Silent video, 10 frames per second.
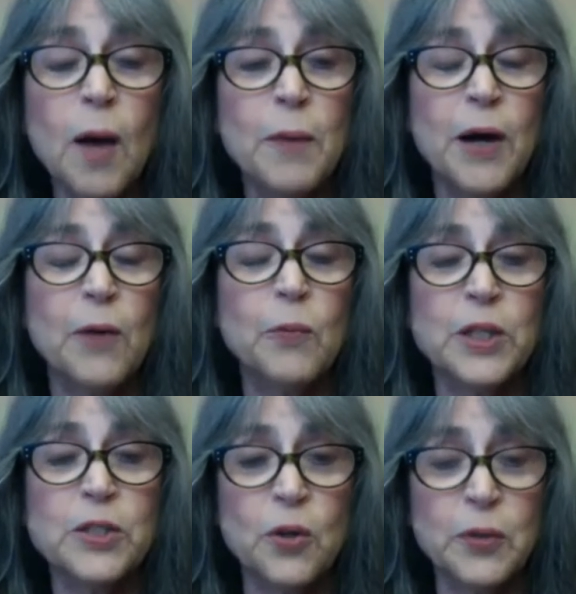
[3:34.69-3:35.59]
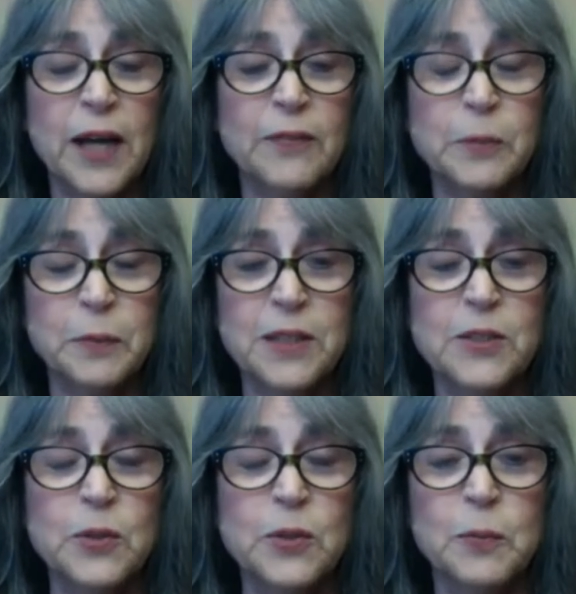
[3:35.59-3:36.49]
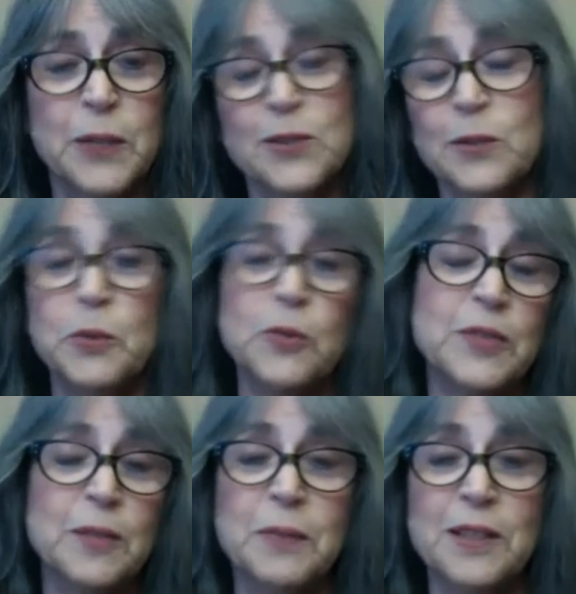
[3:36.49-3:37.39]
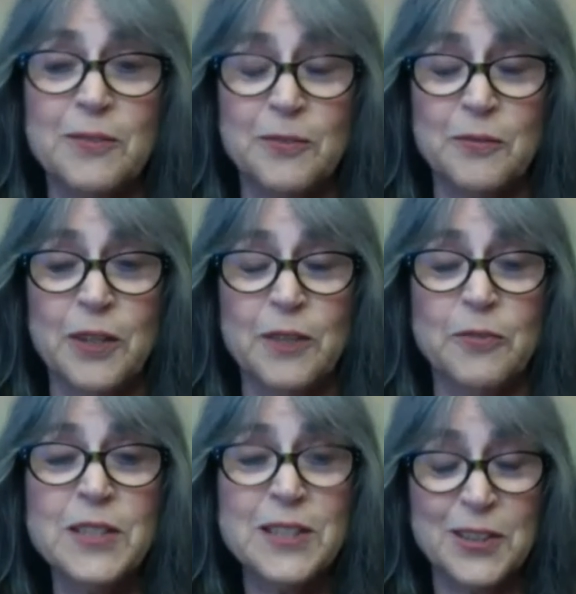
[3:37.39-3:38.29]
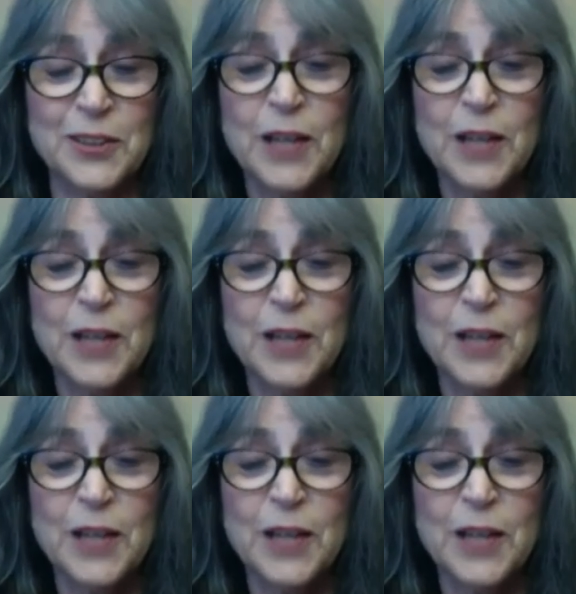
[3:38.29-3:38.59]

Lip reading: but we don't have to be doing pretzel moves and be very physical.